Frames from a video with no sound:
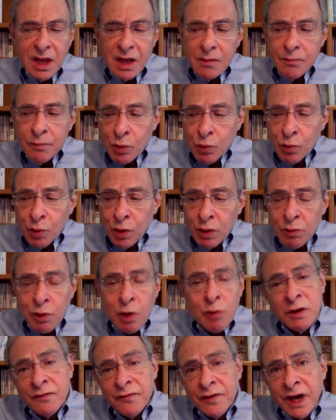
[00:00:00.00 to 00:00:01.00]
But what
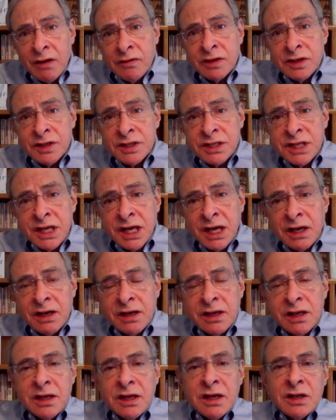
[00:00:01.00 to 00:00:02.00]
we found is that
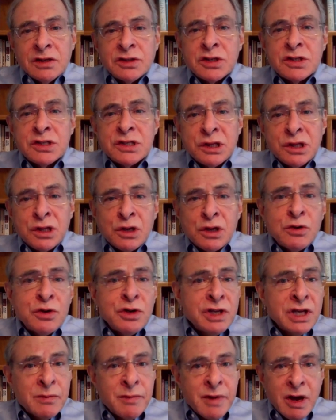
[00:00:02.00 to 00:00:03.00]
just
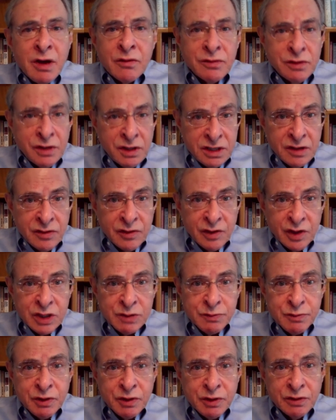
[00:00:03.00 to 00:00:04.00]
learning about near-death
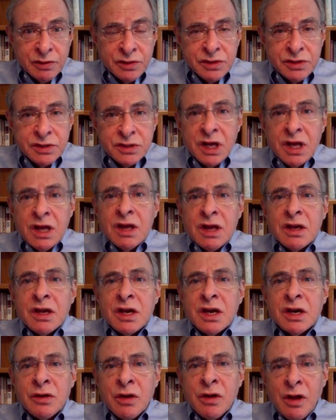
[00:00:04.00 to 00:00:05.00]
experiences
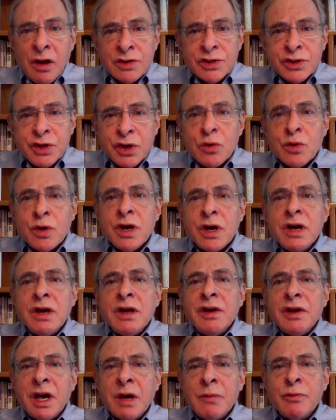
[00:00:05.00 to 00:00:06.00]
can also
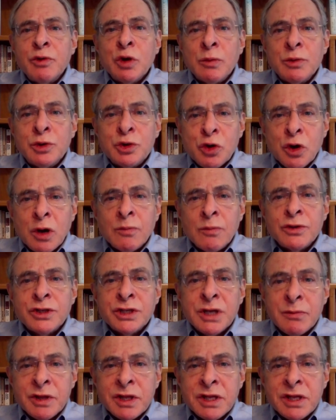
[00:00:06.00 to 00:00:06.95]
help you absorb some of